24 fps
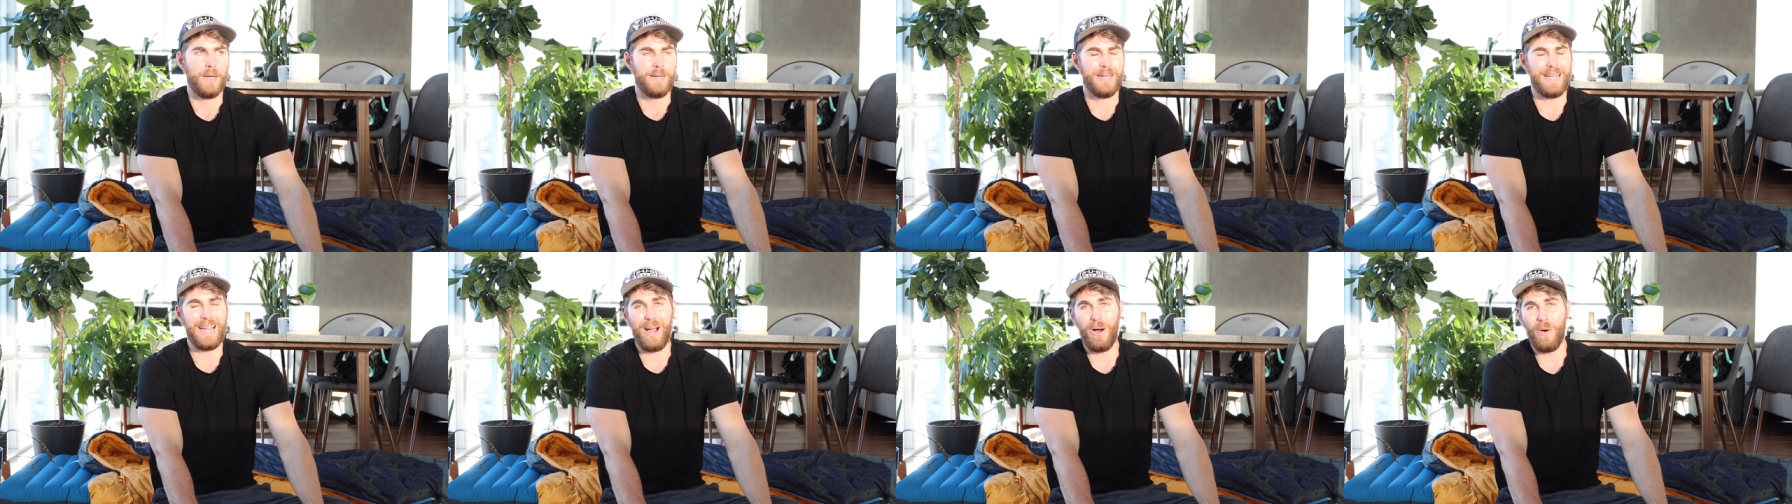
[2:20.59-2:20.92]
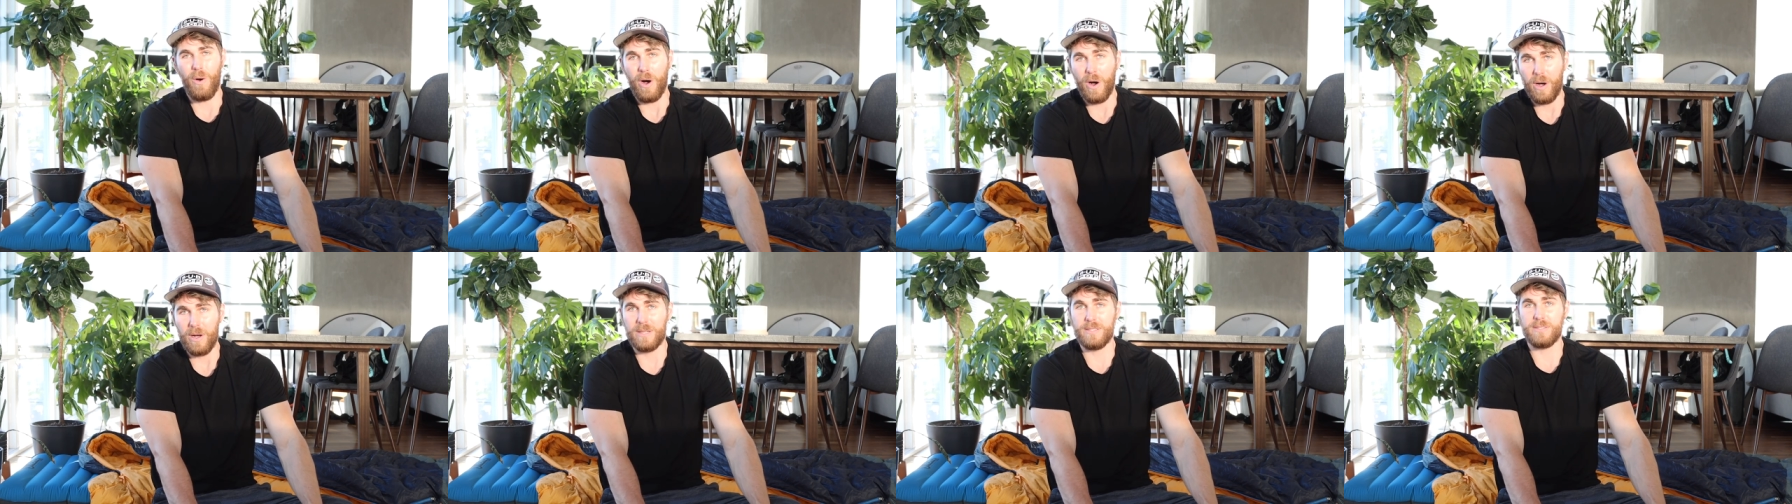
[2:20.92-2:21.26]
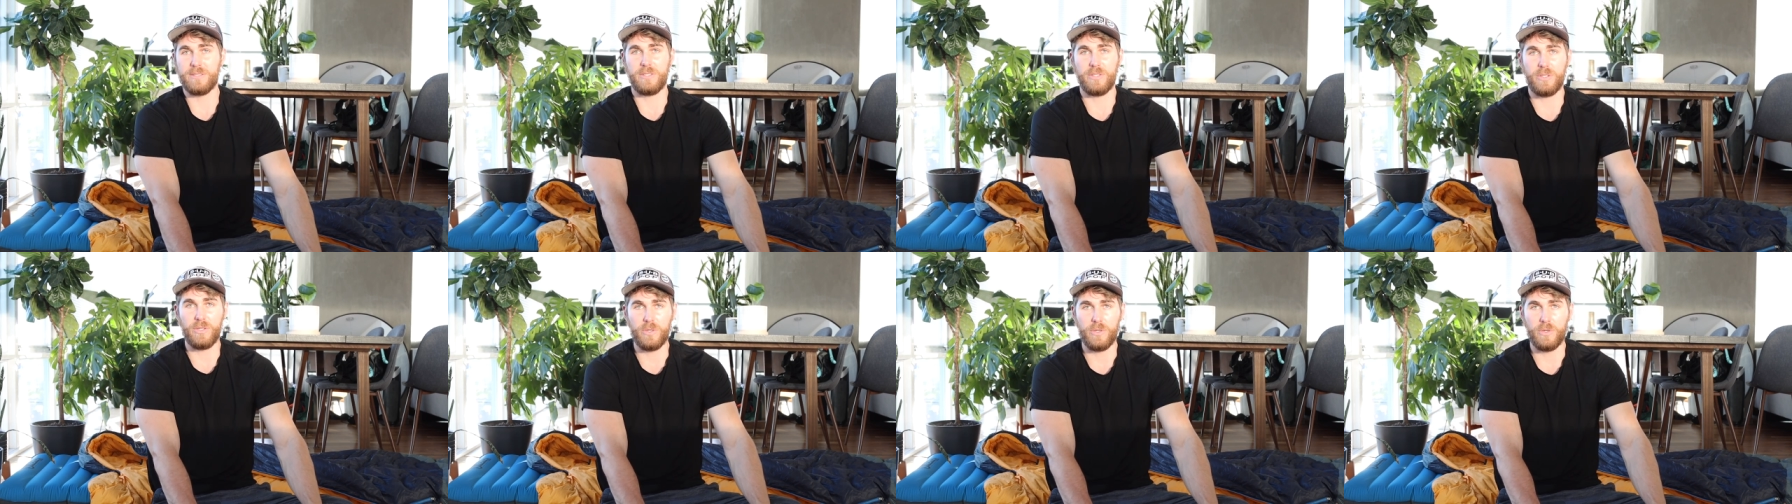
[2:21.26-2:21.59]
Now on
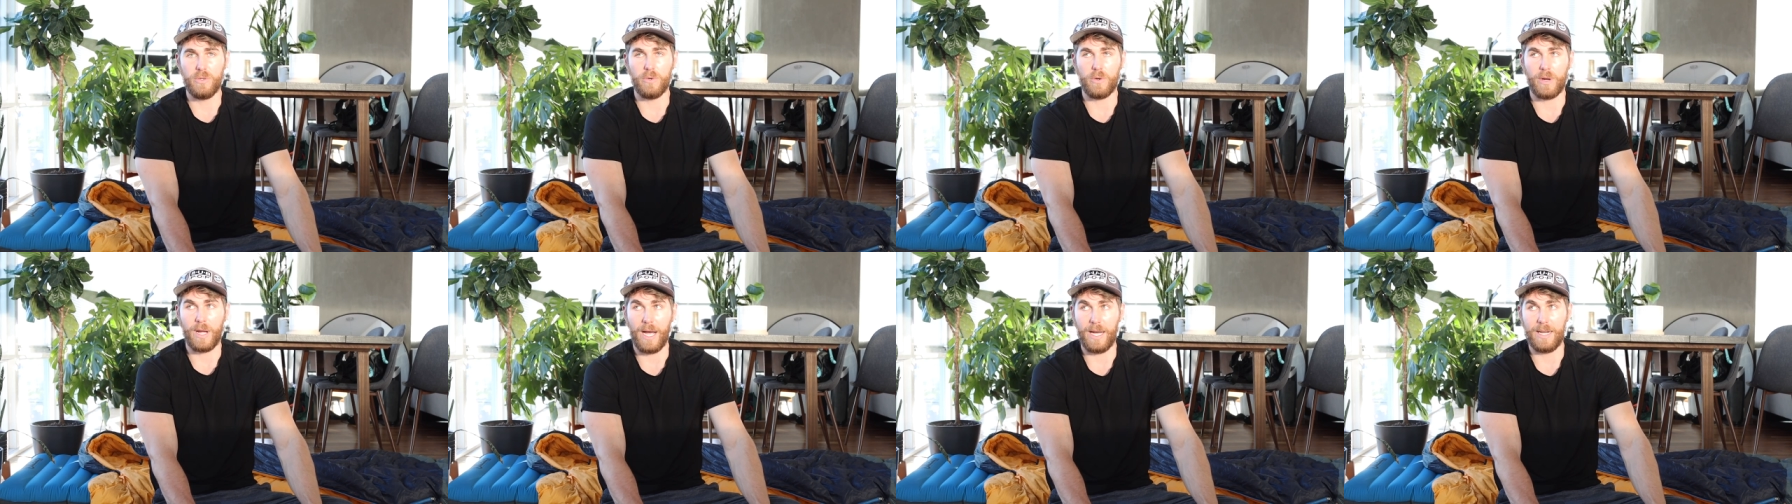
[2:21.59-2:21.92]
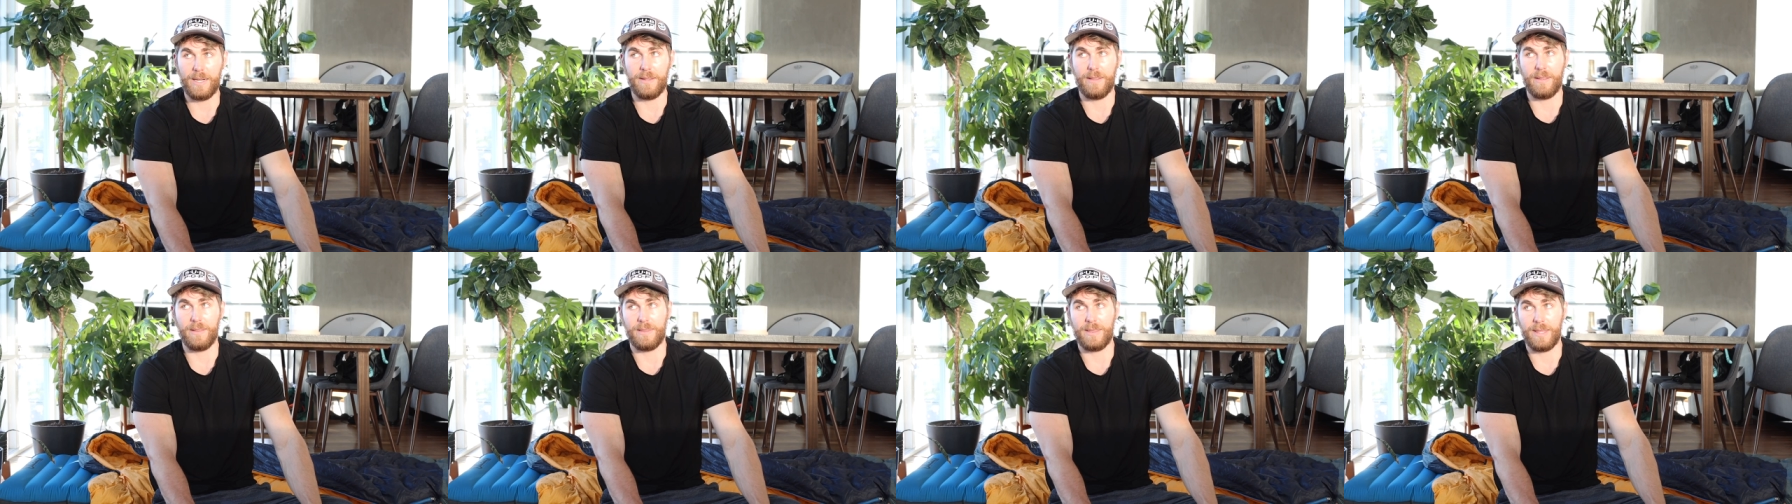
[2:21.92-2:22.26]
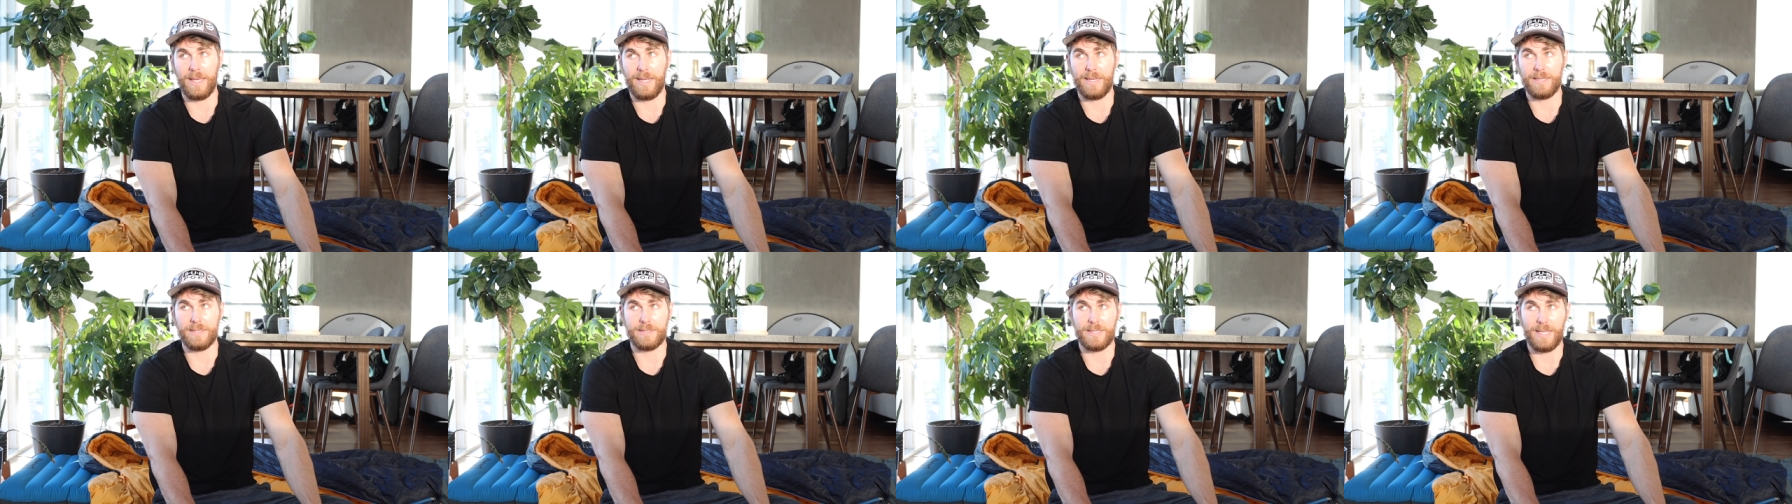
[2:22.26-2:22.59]
to kind of the
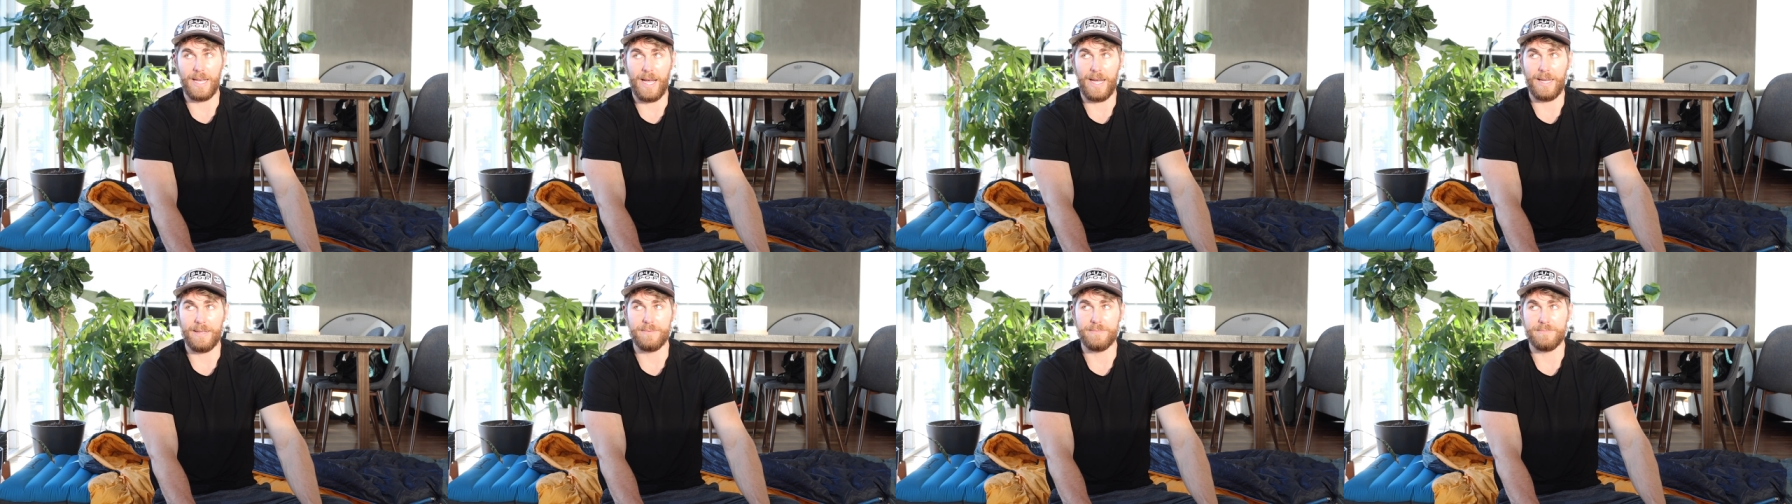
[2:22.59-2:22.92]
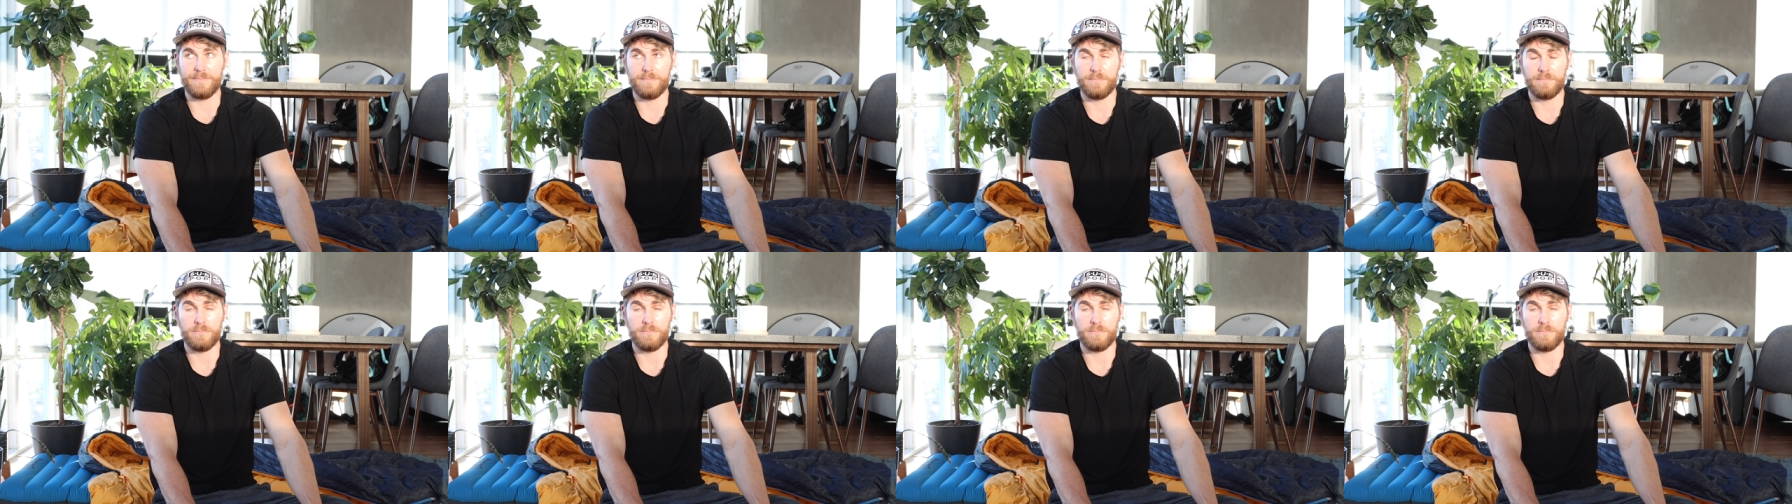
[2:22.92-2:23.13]
things that